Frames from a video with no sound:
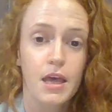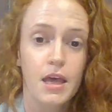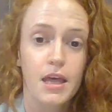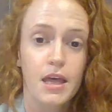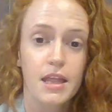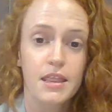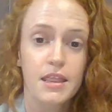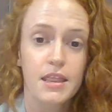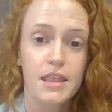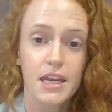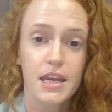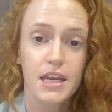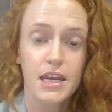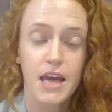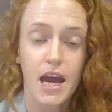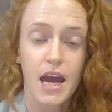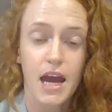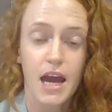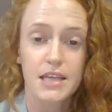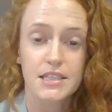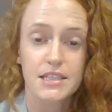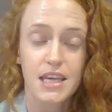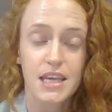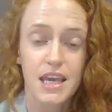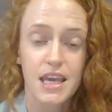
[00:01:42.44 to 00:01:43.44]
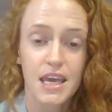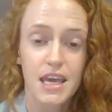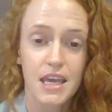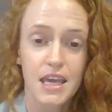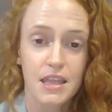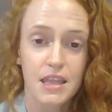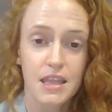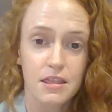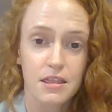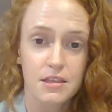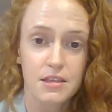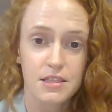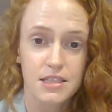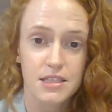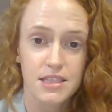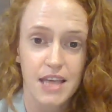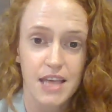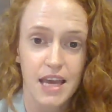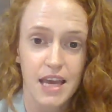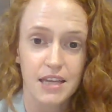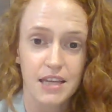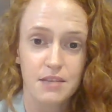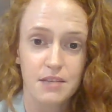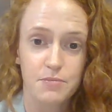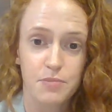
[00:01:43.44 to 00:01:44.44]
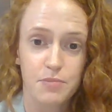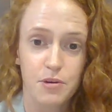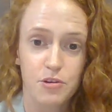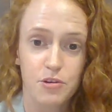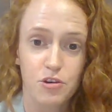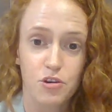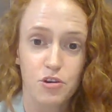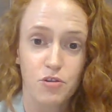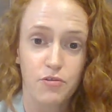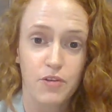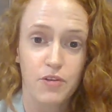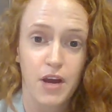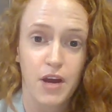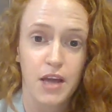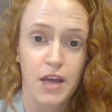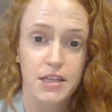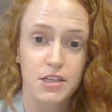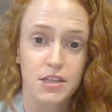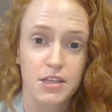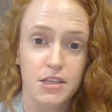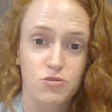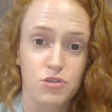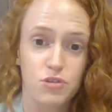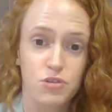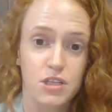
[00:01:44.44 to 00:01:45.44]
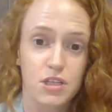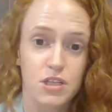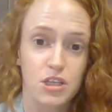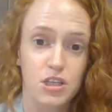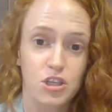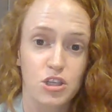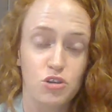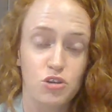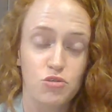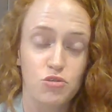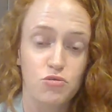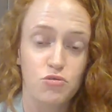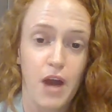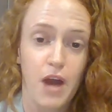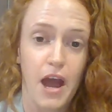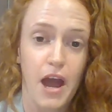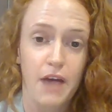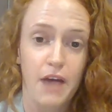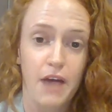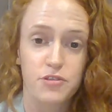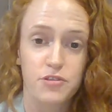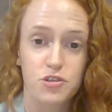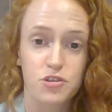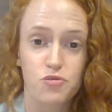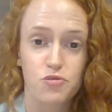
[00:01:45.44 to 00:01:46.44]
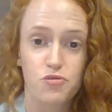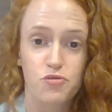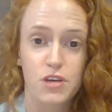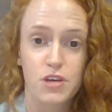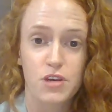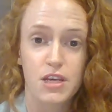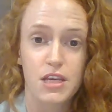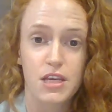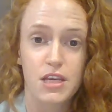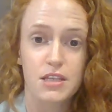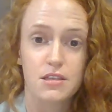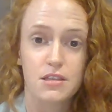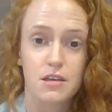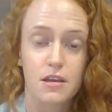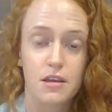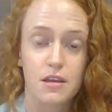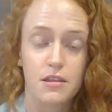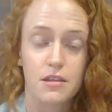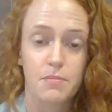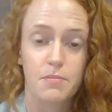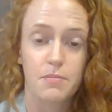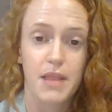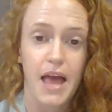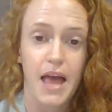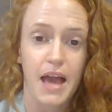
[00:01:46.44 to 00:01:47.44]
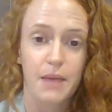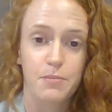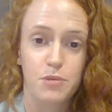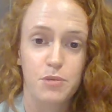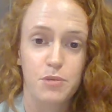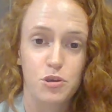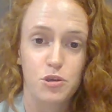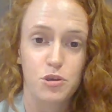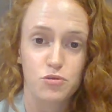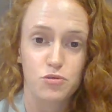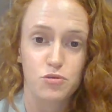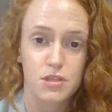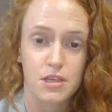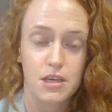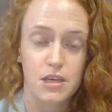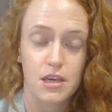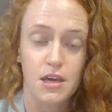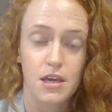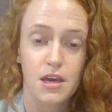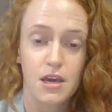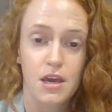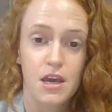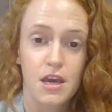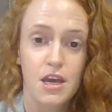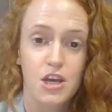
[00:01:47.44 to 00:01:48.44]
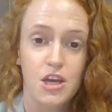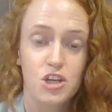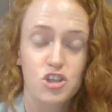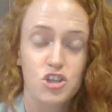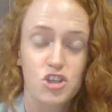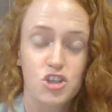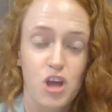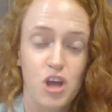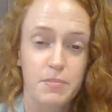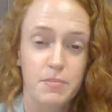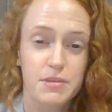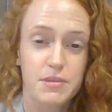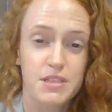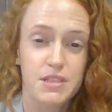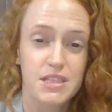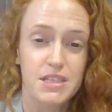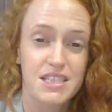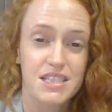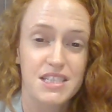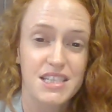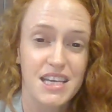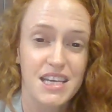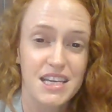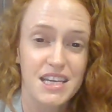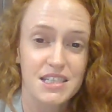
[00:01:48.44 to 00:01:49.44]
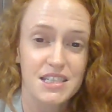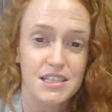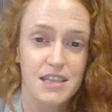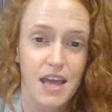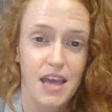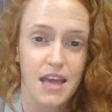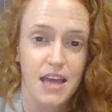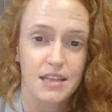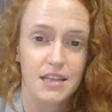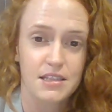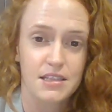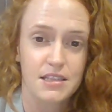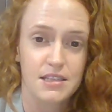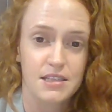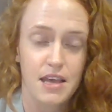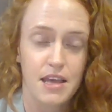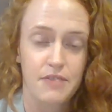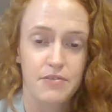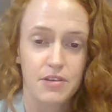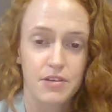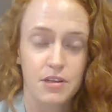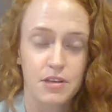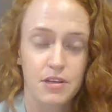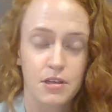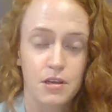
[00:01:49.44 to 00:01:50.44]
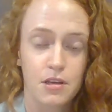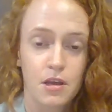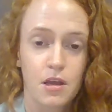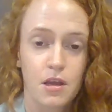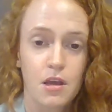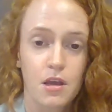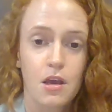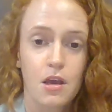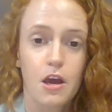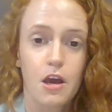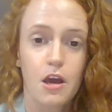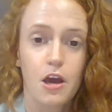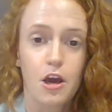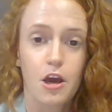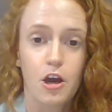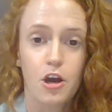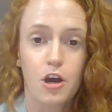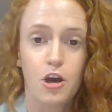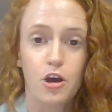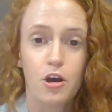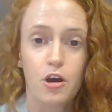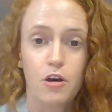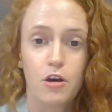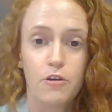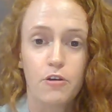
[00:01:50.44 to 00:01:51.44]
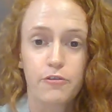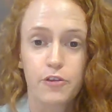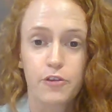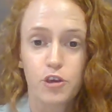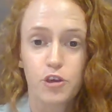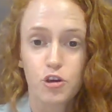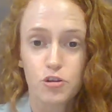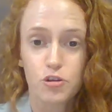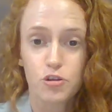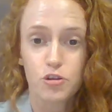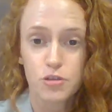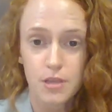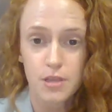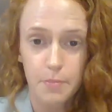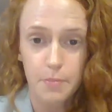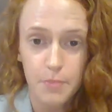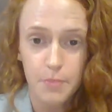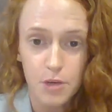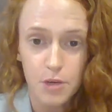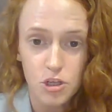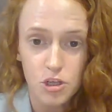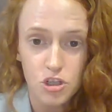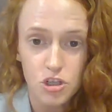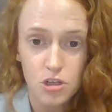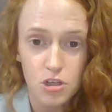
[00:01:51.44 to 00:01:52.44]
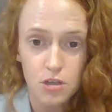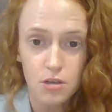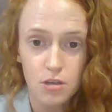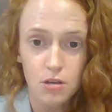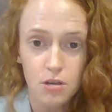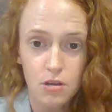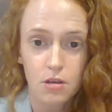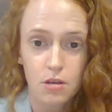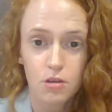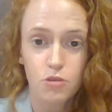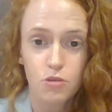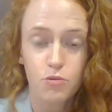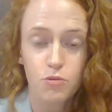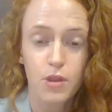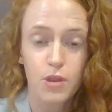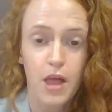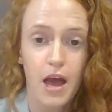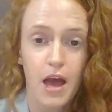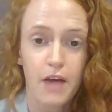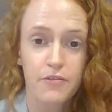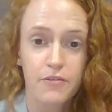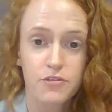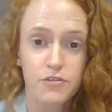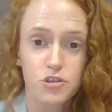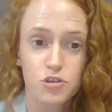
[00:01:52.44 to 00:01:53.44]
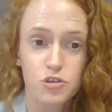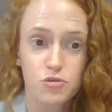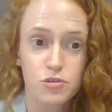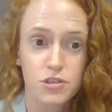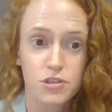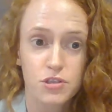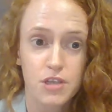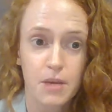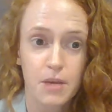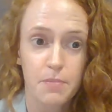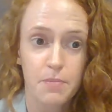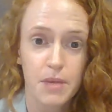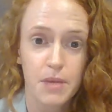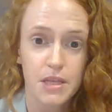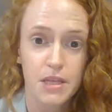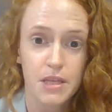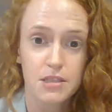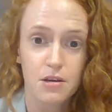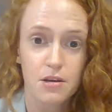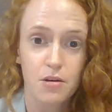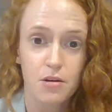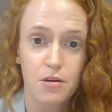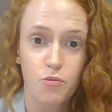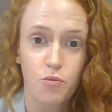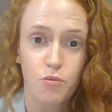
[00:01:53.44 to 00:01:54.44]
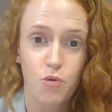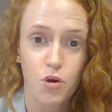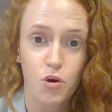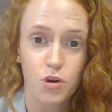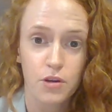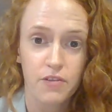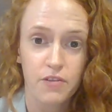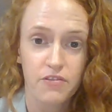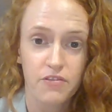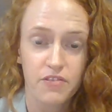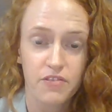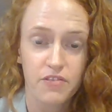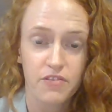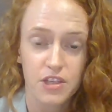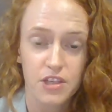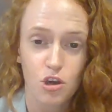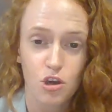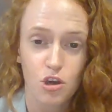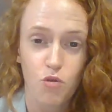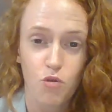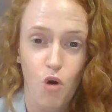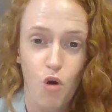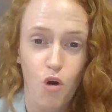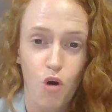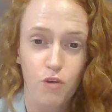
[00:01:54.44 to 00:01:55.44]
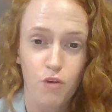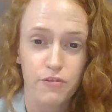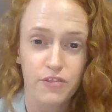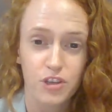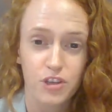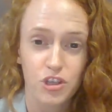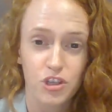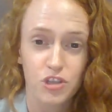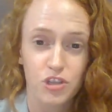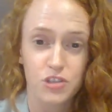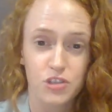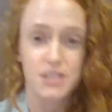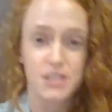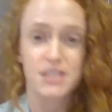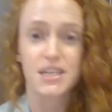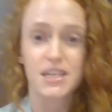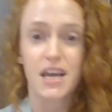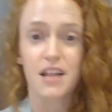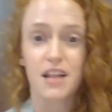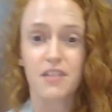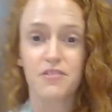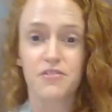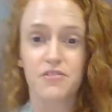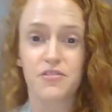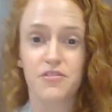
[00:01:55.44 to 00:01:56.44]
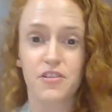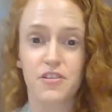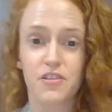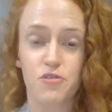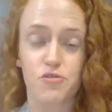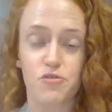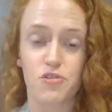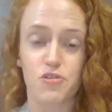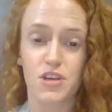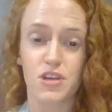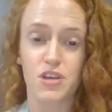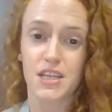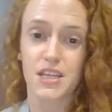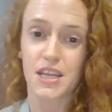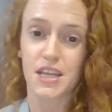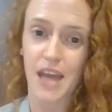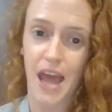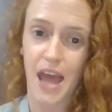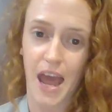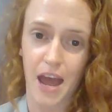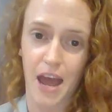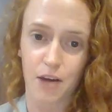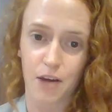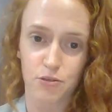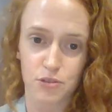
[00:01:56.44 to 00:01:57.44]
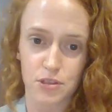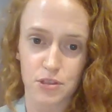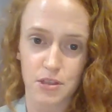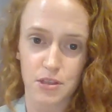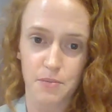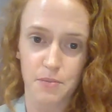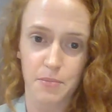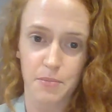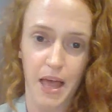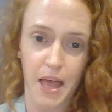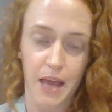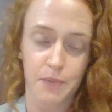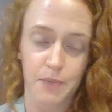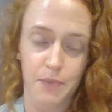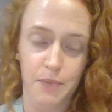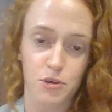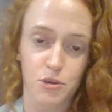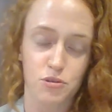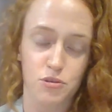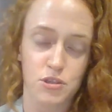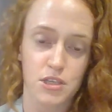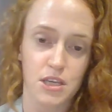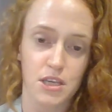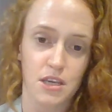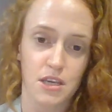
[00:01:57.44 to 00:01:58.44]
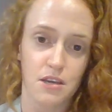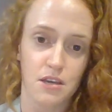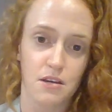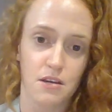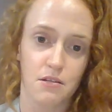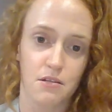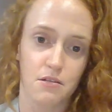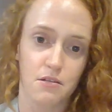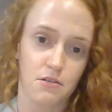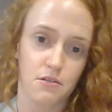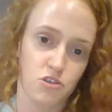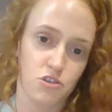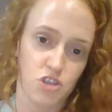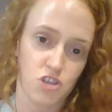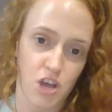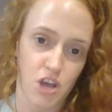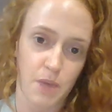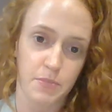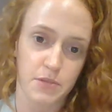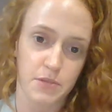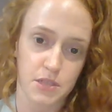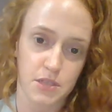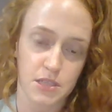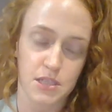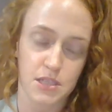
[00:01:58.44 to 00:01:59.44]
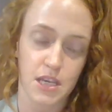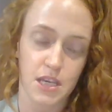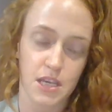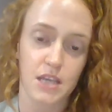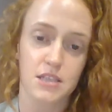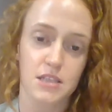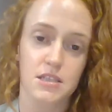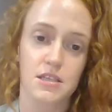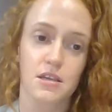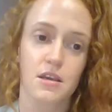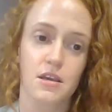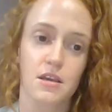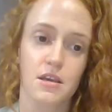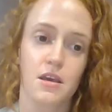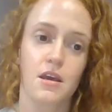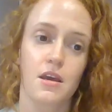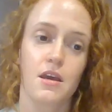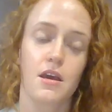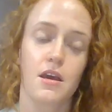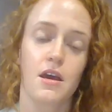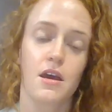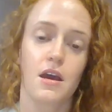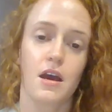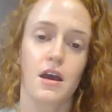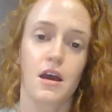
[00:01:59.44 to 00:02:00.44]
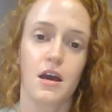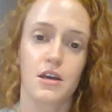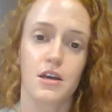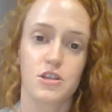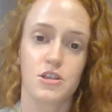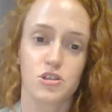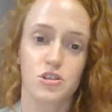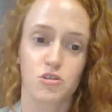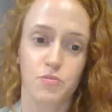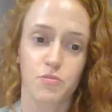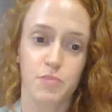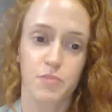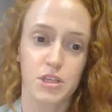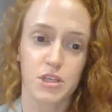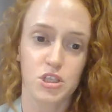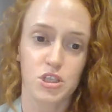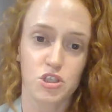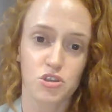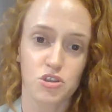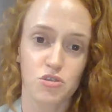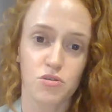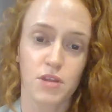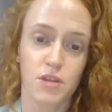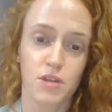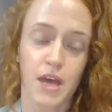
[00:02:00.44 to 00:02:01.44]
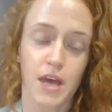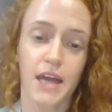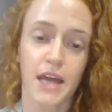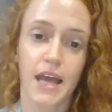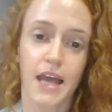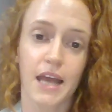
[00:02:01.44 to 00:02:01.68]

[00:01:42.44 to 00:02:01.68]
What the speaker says: Then guys, in the second period of guided reading, you have to read The Black Beauty, chapter 6 and 7. For your submission, you will have to submit one video of yourself reading out The Black Beauty, chapter 6. So please do that.